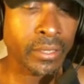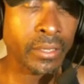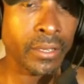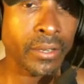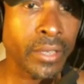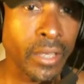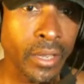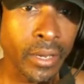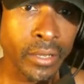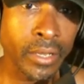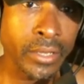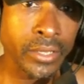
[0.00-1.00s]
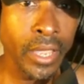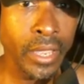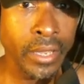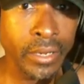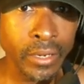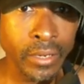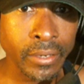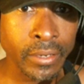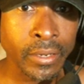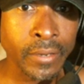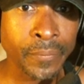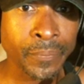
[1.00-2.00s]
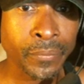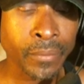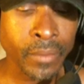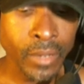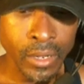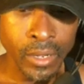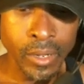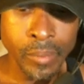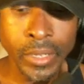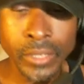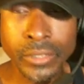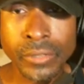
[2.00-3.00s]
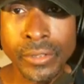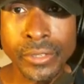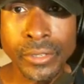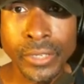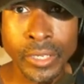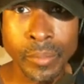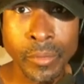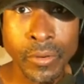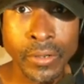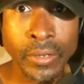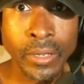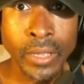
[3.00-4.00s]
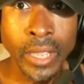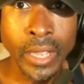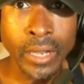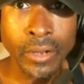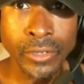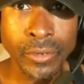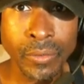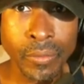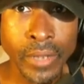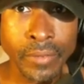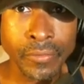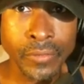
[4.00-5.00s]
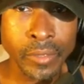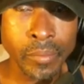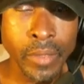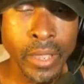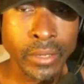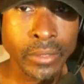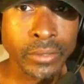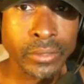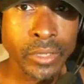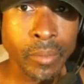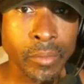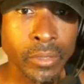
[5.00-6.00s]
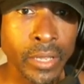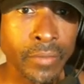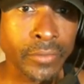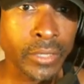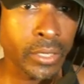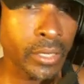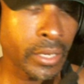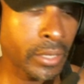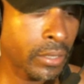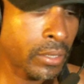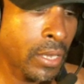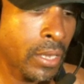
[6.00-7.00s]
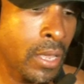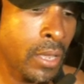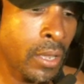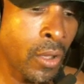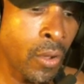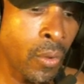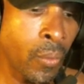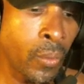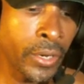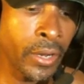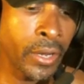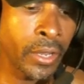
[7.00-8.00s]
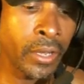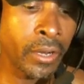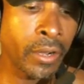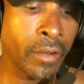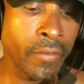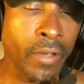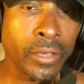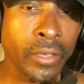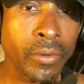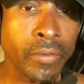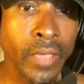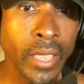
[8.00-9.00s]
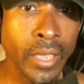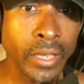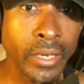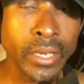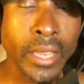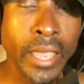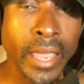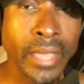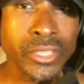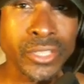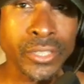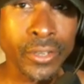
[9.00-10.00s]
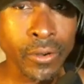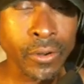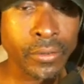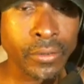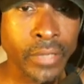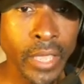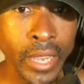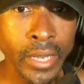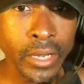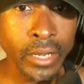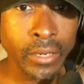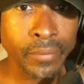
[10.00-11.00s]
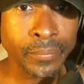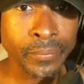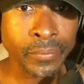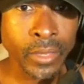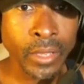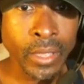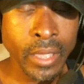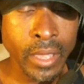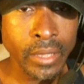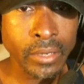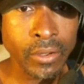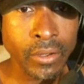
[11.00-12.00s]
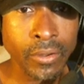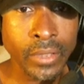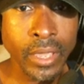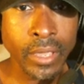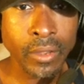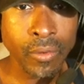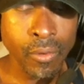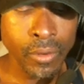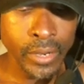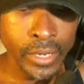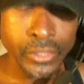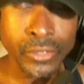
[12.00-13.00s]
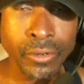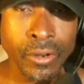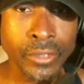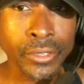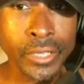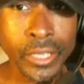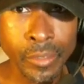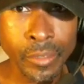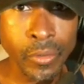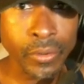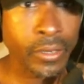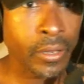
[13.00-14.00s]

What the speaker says: Okay, that's 80. Enter on your keyboard. And on your right feedback, double left click, we're going to hit on a value of 80, 80, and OK, or enter on your keyboard.